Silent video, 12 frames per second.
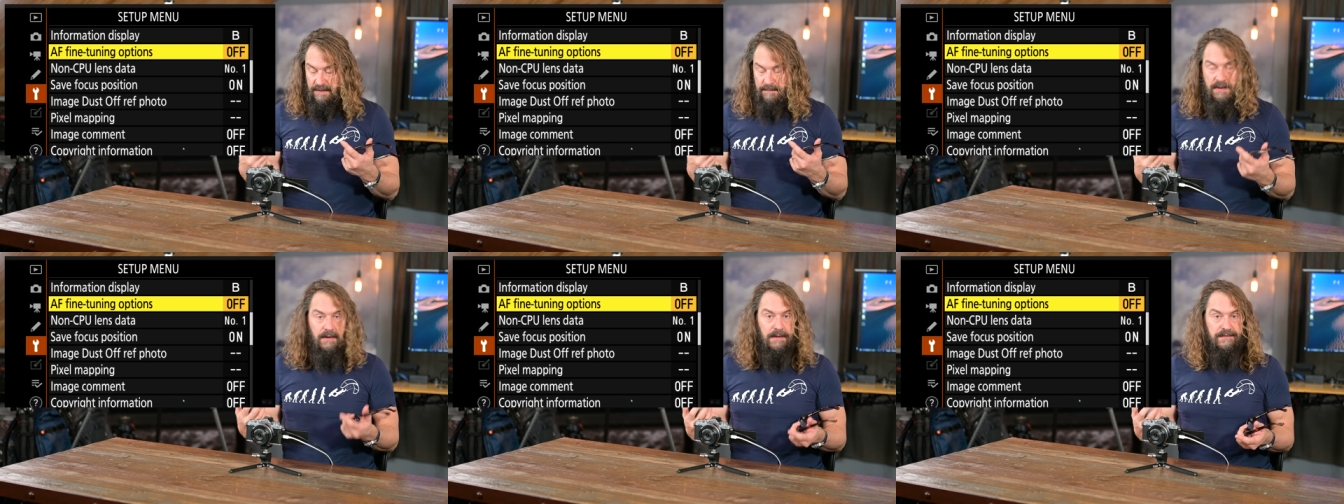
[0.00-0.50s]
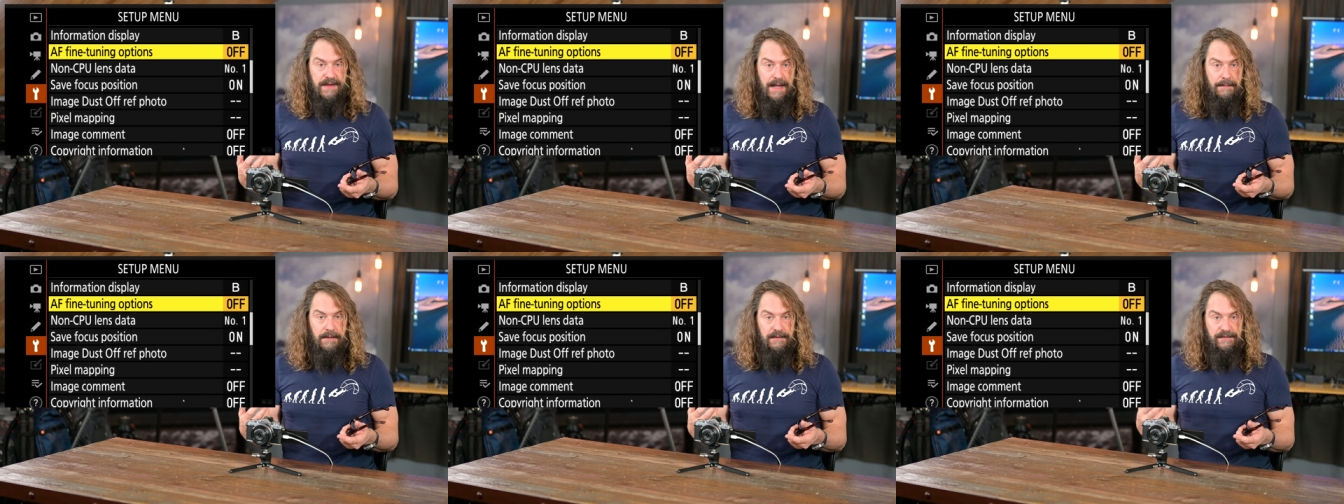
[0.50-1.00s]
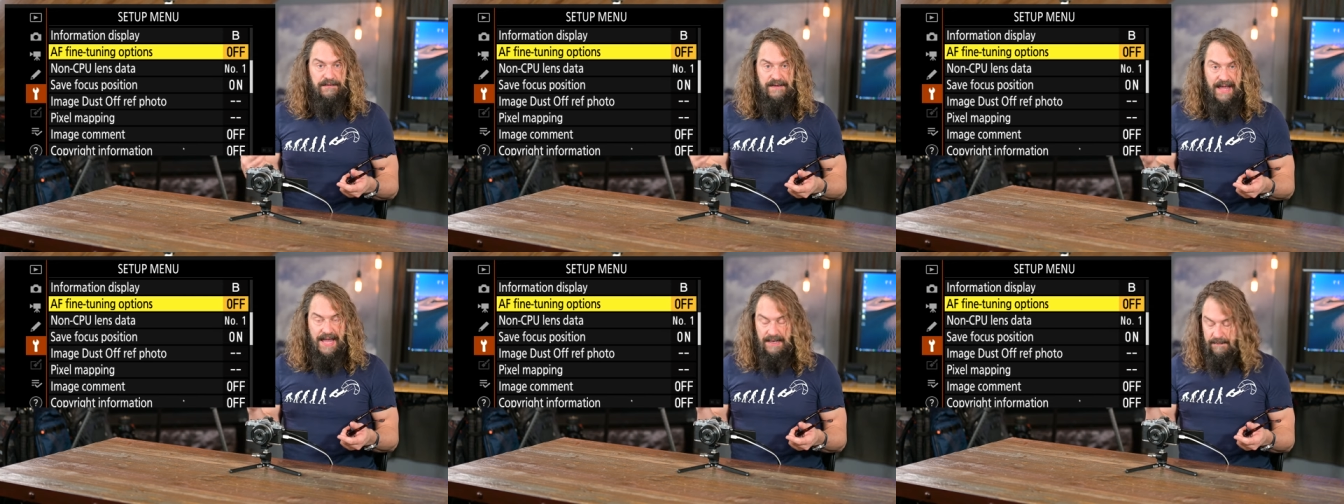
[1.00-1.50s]
The mirrorless cameras
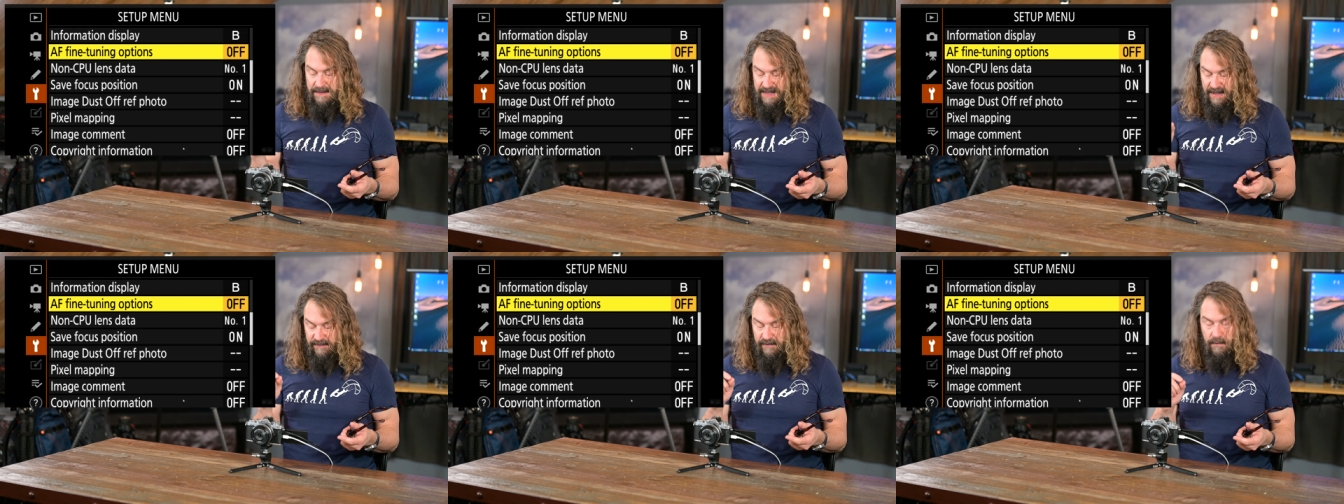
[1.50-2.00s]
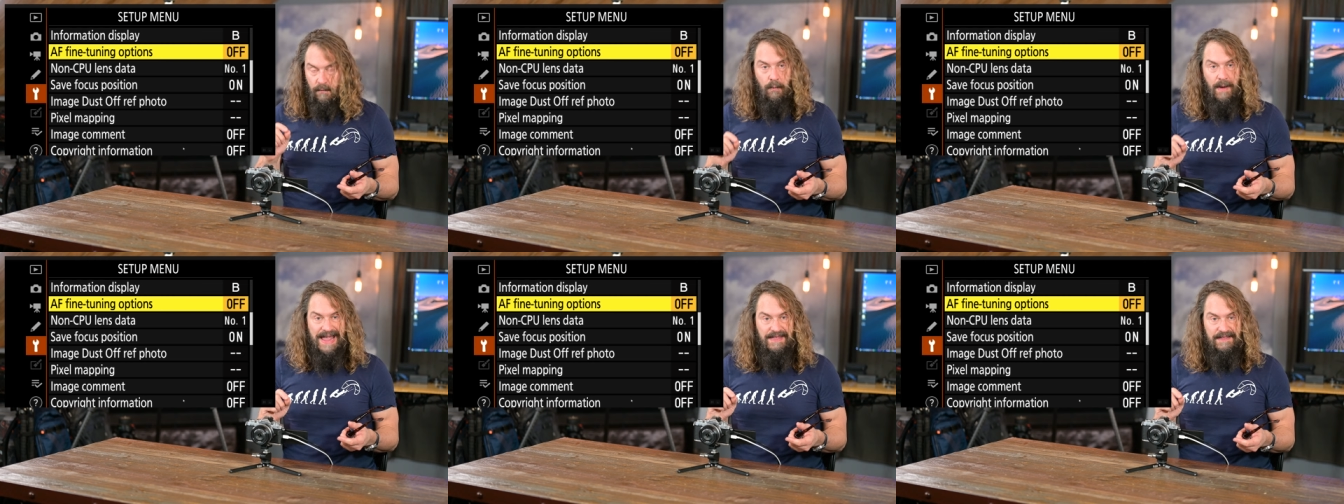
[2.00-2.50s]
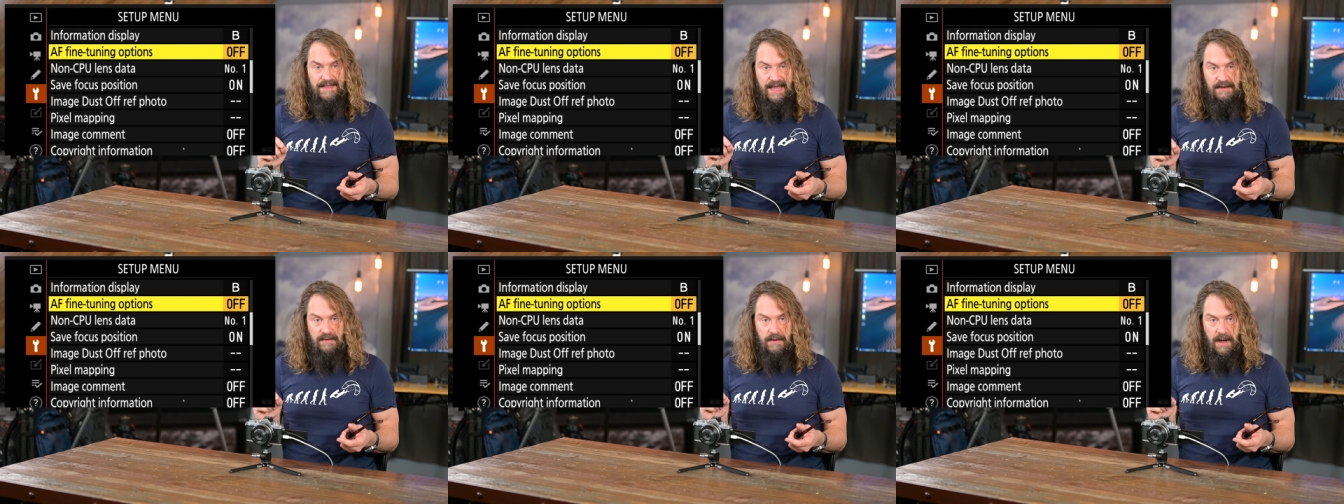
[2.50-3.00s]
tend, because of the way that
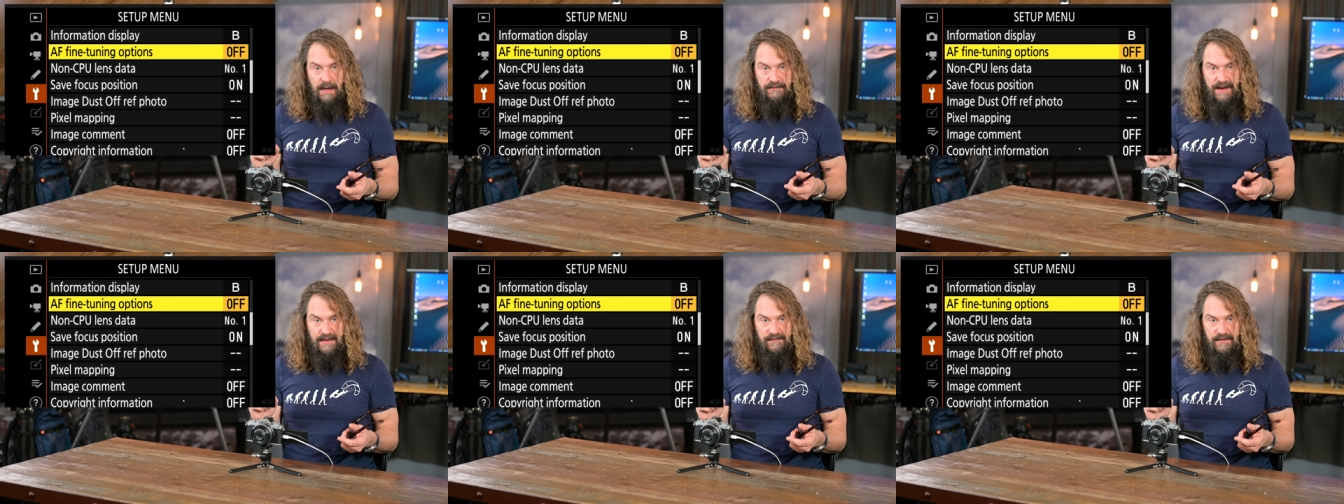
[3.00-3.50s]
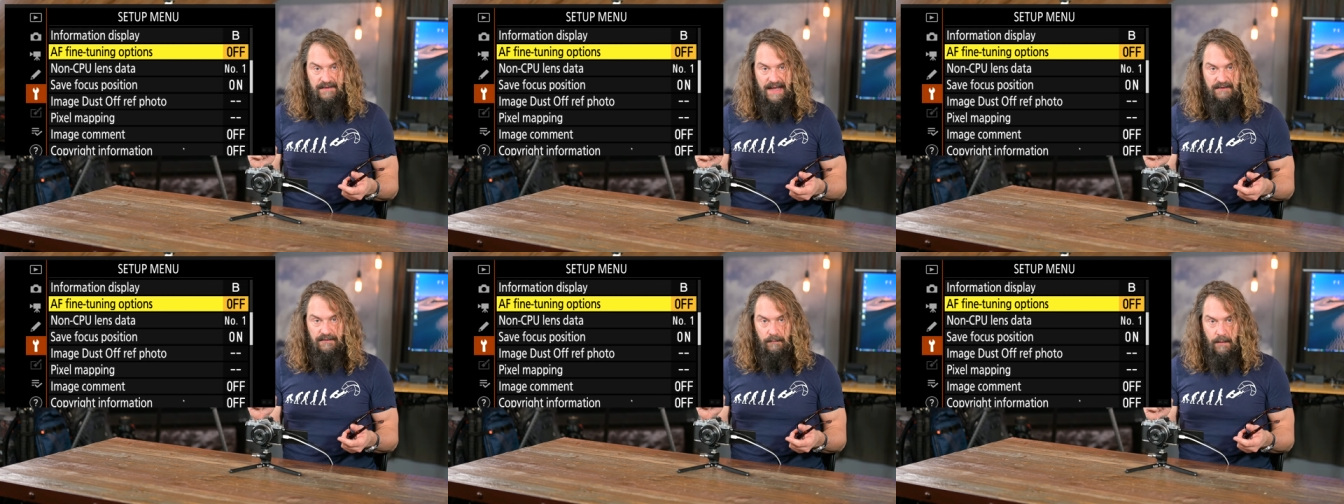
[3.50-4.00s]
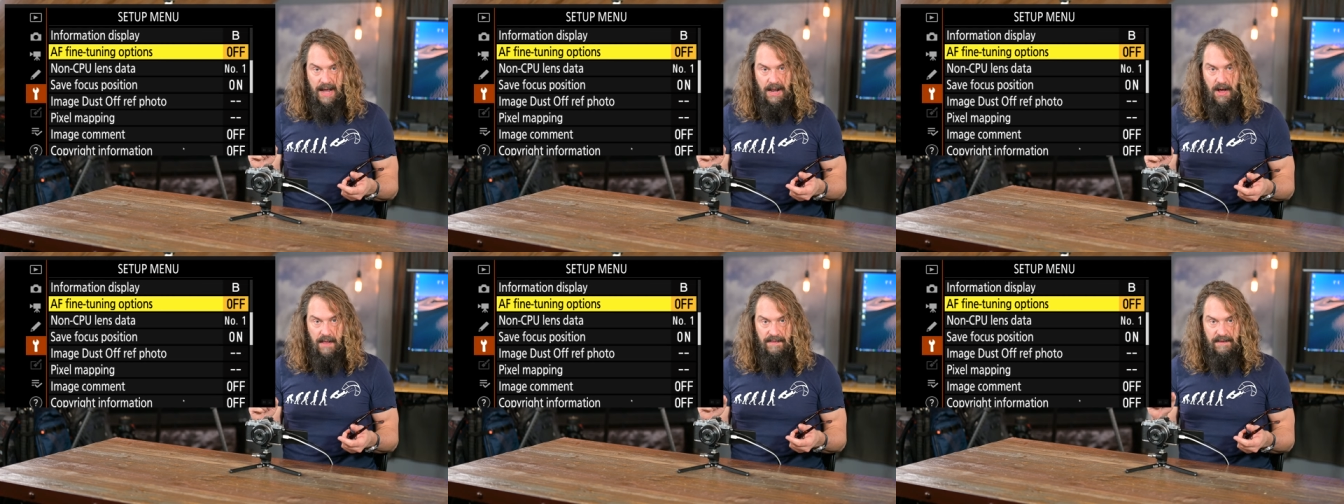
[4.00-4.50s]
they do contrast detection right
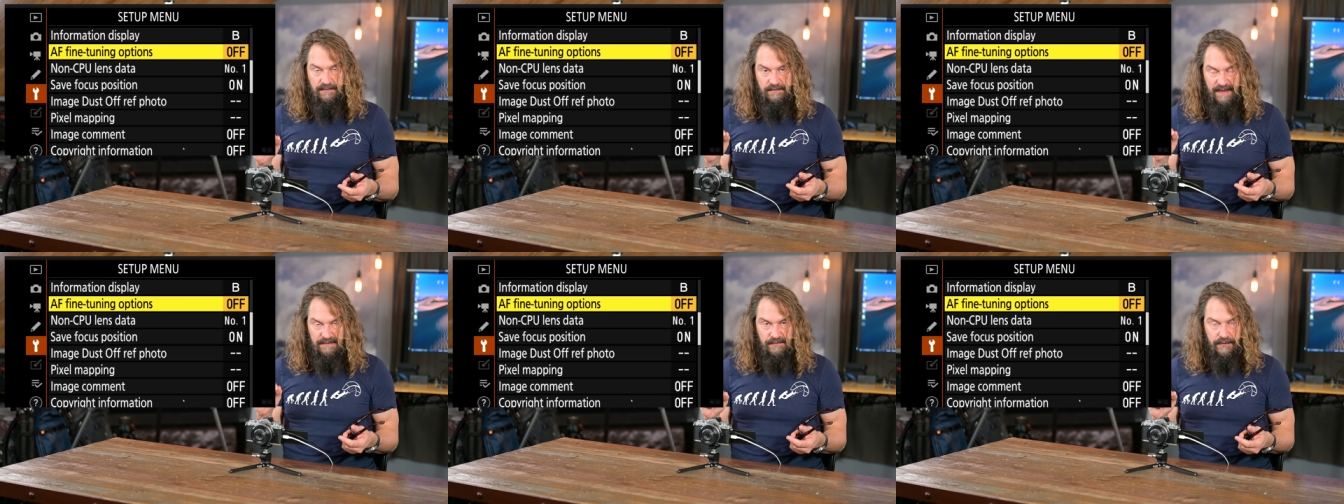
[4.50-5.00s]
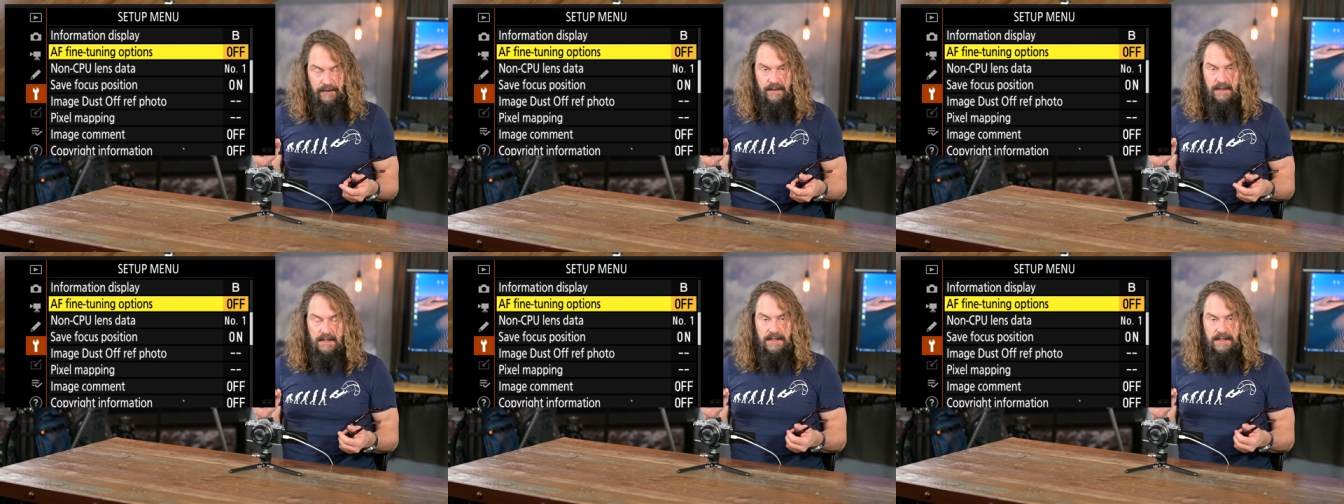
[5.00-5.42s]
on the sensor,